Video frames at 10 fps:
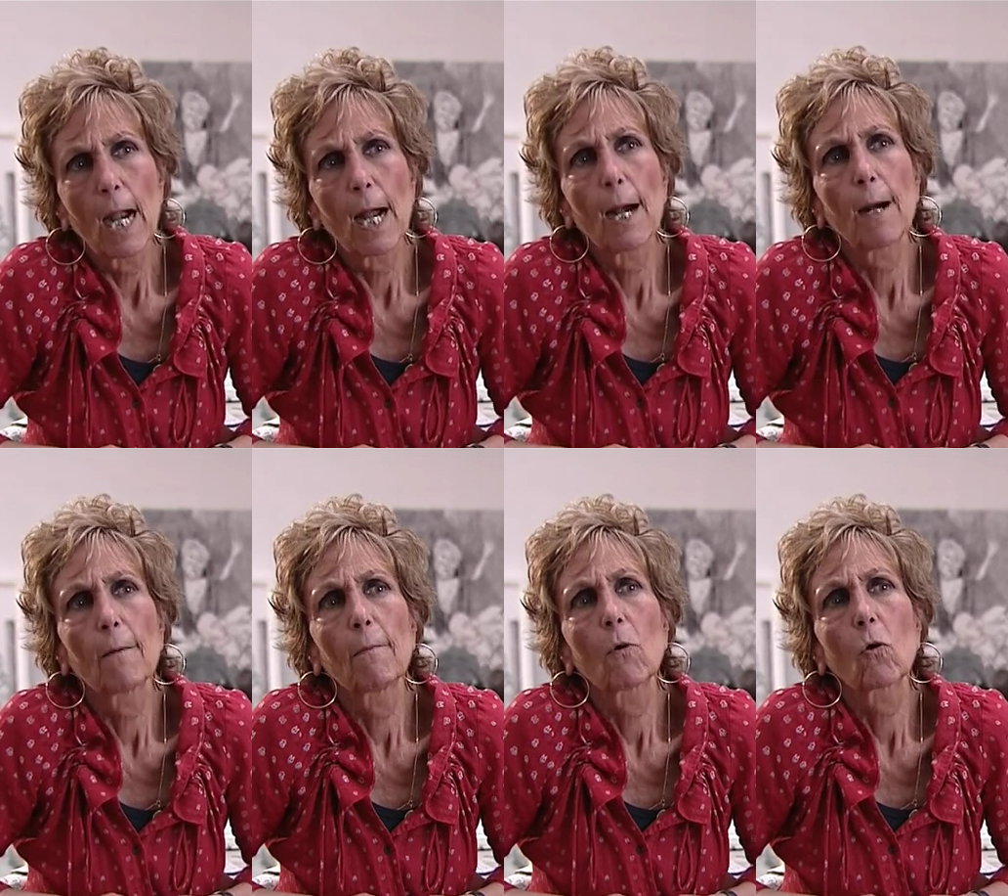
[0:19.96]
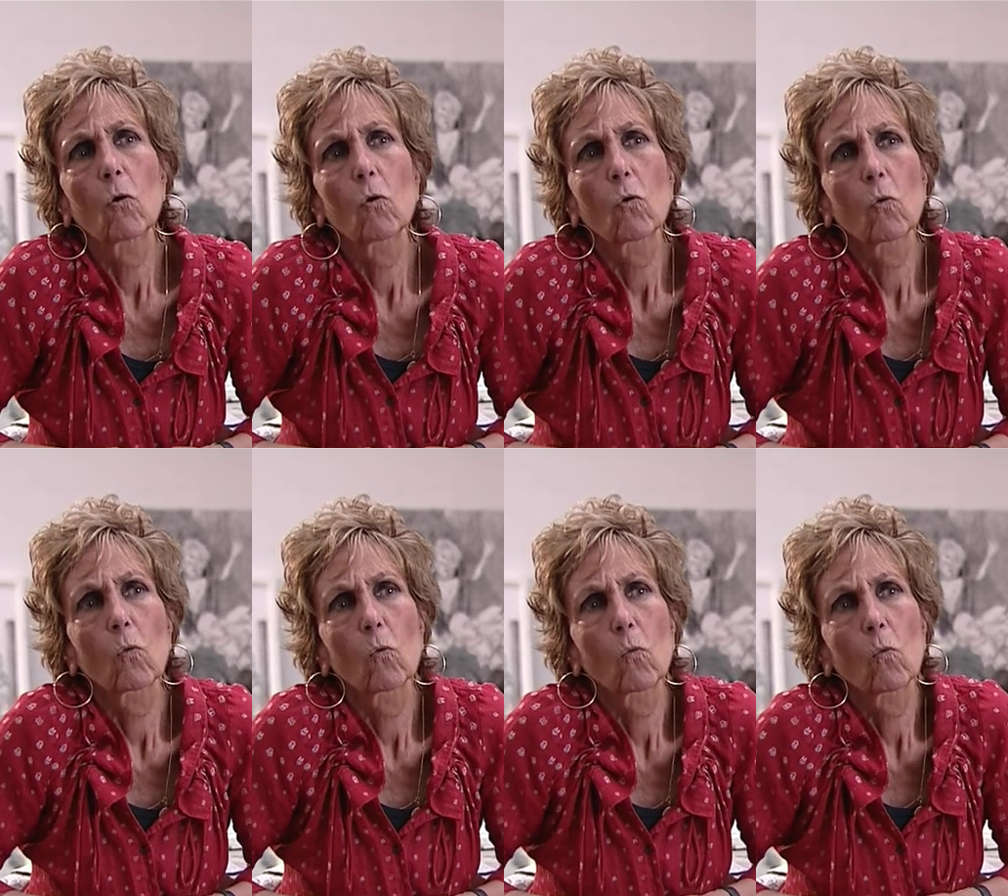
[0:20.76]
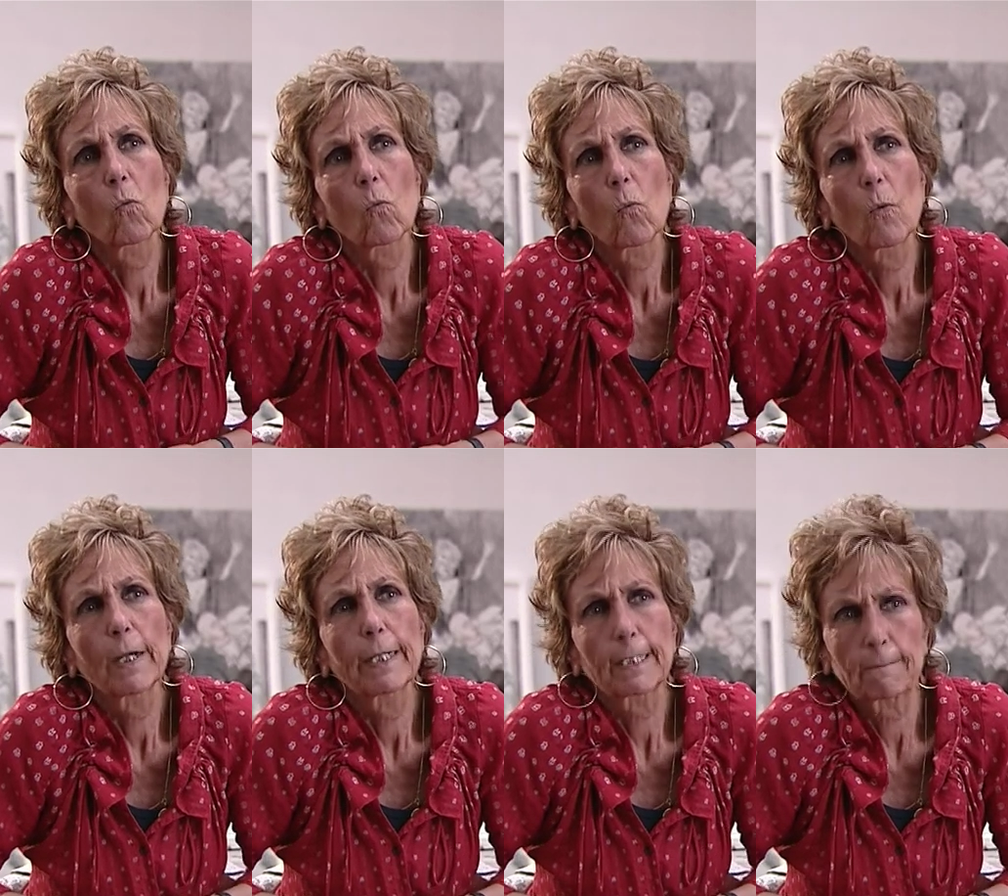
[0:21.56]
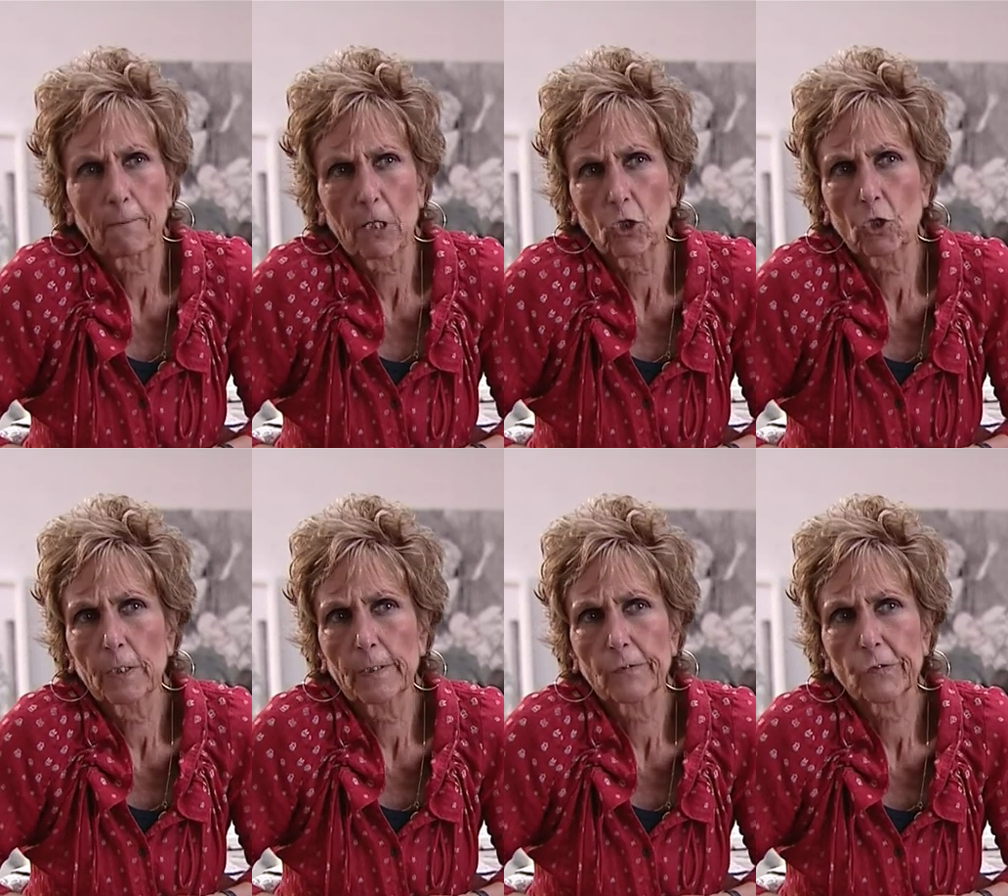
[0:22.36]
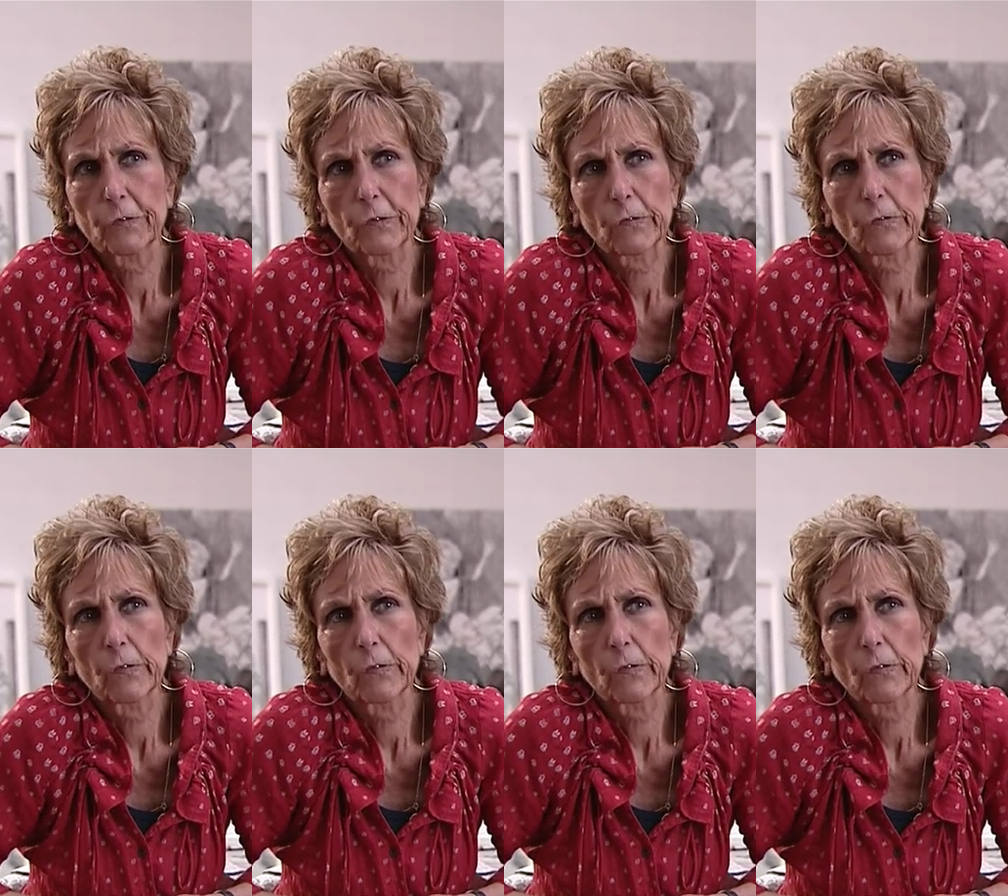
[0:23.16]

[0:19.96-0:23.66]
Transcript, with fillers: Um, who, an expressionist,